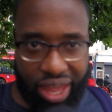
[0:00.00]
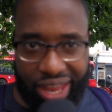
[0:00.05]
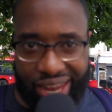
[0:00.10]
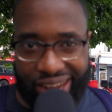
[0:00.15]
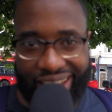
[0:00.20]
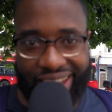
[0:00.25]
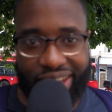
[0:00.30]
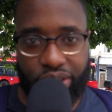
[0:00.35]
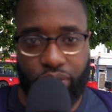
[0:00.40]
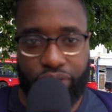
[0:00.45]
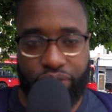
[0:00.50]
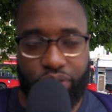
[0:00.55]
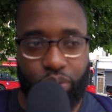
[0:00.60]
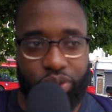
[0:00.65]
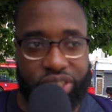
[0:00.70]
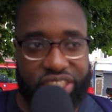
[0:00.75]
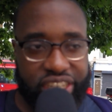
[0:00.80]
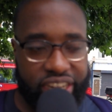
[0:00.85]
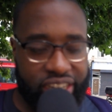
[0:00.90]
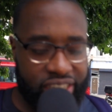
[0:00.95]
I don't even
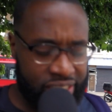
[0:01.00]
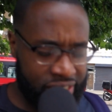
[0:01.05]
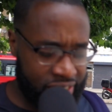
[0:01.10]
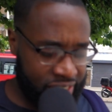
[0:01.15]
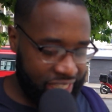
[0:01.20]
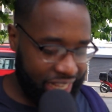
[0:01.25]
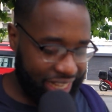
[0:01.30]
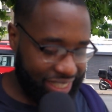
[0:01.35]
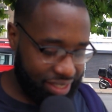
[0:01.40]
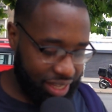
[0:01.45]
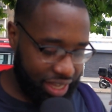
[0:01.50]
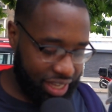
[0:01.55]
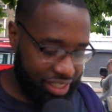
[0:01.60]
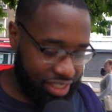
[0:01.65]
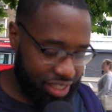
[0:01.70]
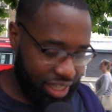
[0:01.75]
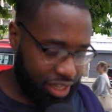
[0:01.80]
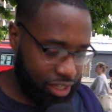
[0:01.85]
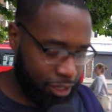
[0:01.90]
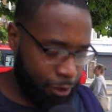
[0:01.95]
know what JA tastes like.
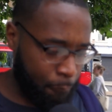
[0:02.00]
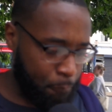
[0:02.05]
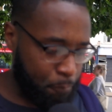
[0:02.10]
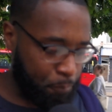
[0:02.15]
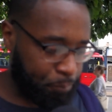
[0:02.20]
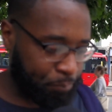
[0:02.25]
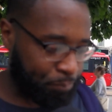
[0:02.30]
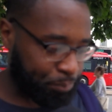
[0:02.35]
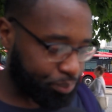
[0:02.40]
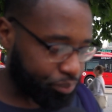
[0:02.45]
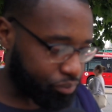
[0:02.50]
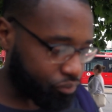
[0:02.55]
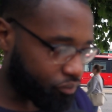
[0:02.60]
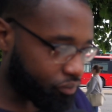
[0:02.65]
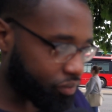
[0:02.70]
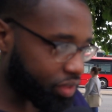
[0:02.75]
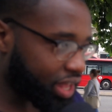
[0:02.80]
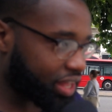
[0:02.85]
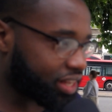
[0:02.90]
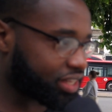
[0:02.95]
It's like a.
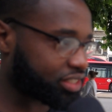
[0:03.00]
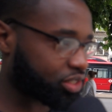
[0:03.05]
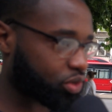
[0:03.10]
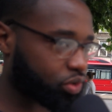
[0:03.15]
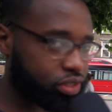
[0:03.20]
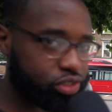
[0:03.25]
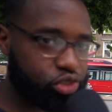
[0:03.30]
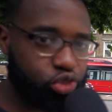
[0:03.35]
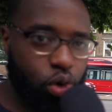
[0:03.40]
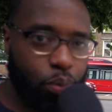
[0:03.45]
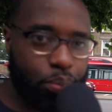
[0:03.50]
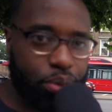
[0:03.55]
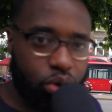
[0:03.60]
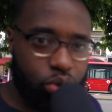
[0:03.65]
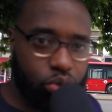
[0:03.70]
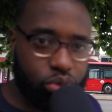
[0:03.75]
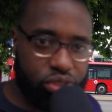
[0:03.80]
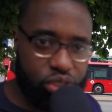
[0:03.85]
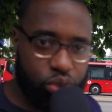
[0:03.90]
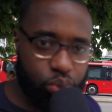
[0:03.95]
It's got a
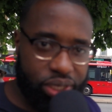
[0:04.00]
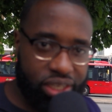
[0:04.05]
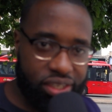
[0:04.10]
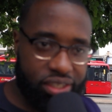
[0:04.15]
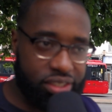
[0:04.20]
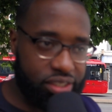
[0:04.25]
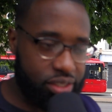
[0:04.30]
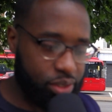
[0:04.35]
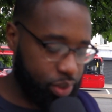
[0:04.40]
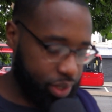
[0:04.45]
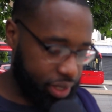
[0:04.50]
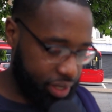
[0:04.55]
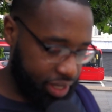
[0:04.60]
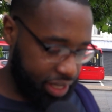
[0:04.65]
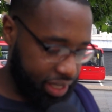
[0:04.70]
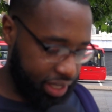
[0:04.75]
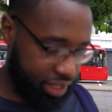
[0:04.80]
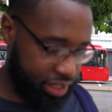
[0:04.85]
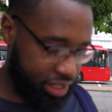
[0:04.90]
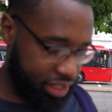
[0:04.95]
tropical sweetness to it.
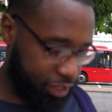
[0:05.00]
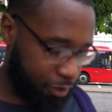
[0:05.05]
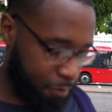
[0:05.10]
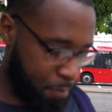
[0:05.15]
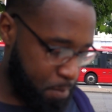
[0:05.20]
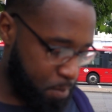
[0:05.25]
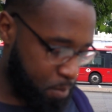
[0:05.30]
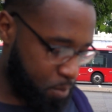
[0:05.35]
It's.